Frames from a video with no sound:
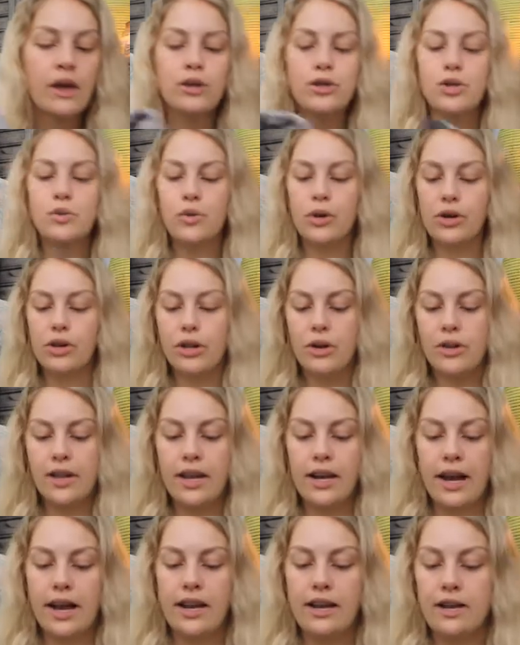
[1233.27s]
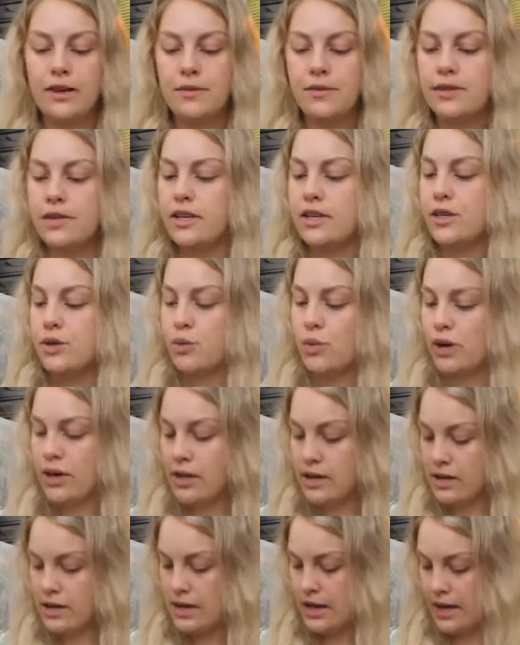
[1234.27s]
Two more clothing items. This
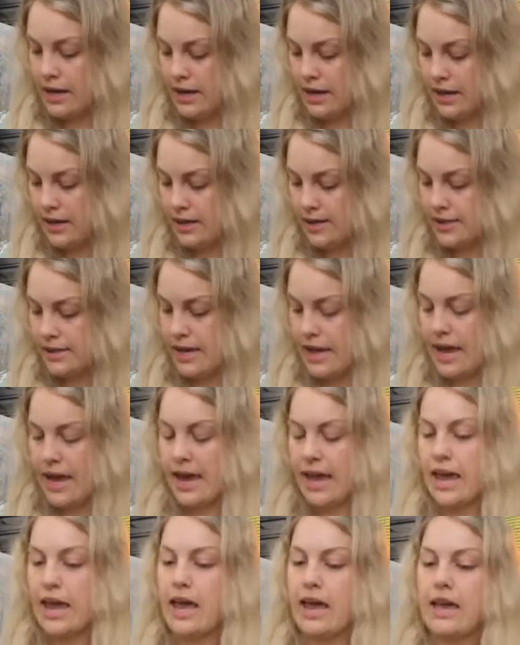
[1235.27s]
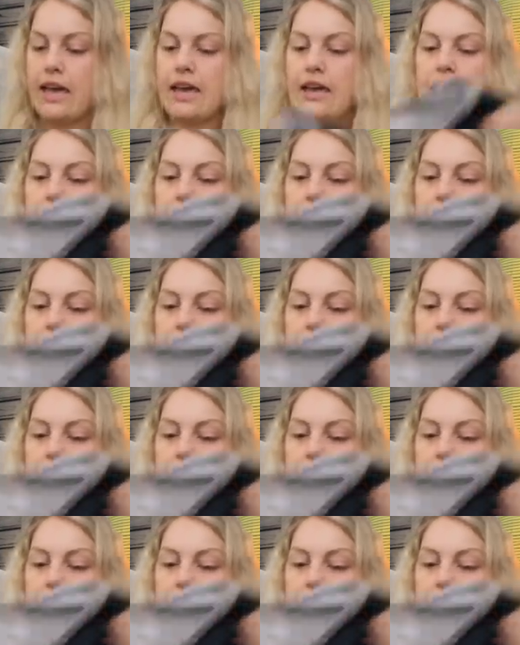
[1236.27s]
one is a